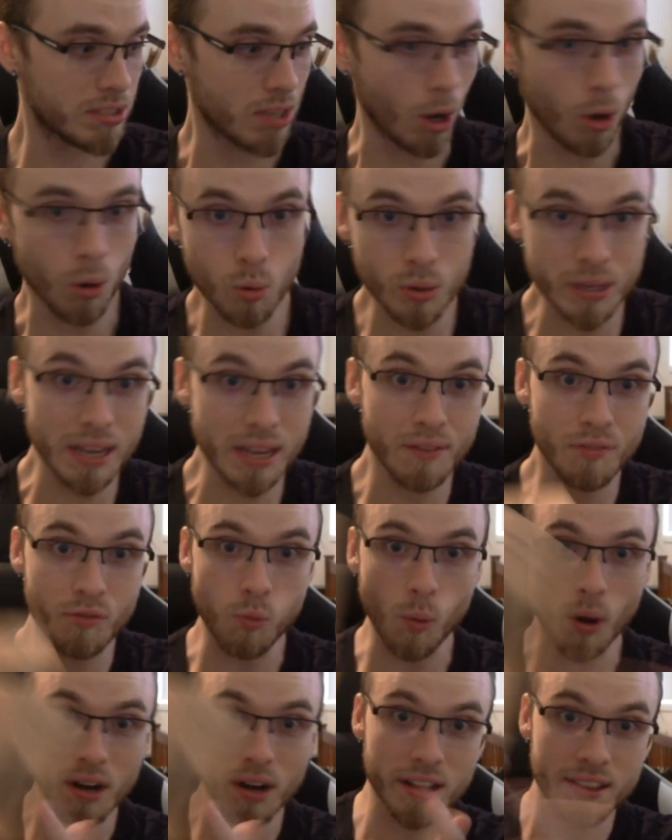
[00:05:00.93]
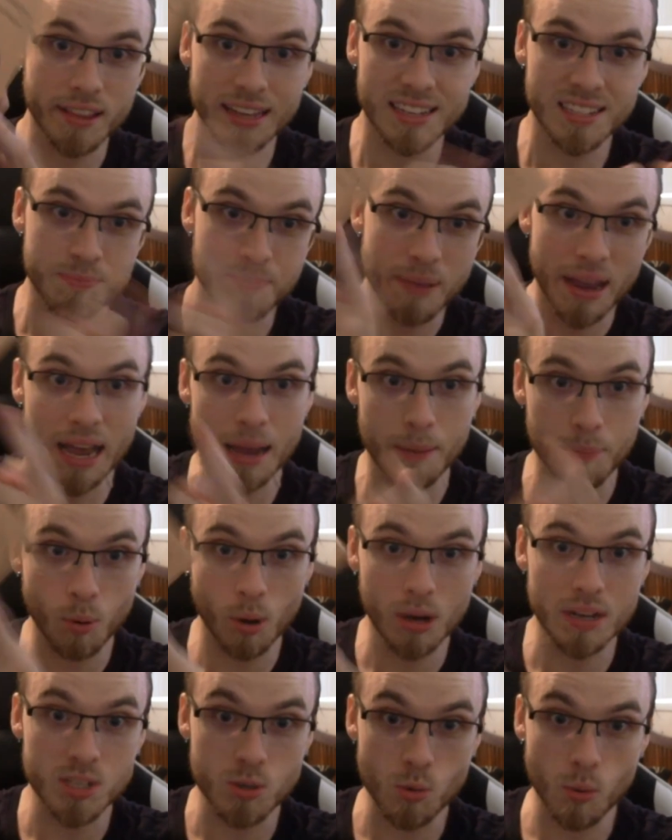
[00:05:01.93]
I'll give one of these bad
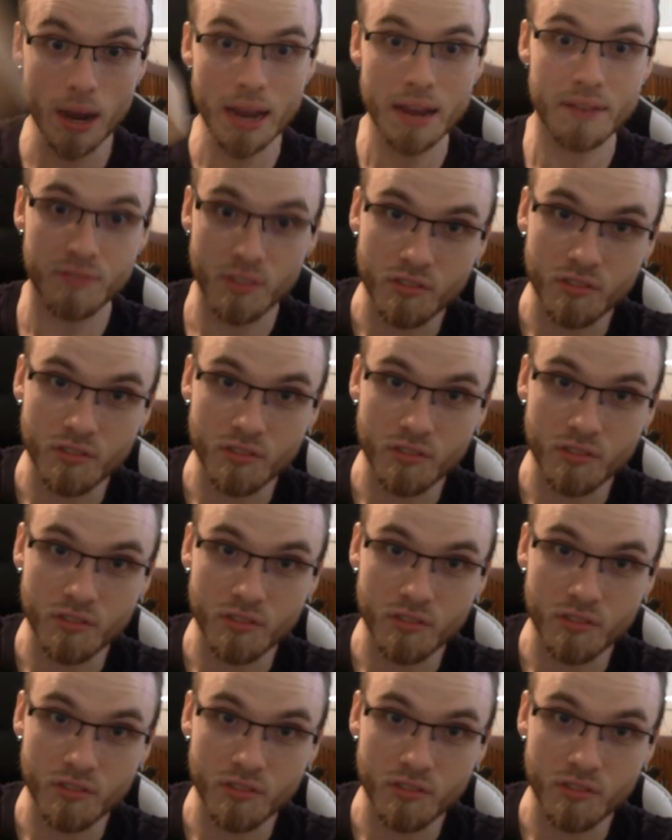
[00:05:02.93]
boys away for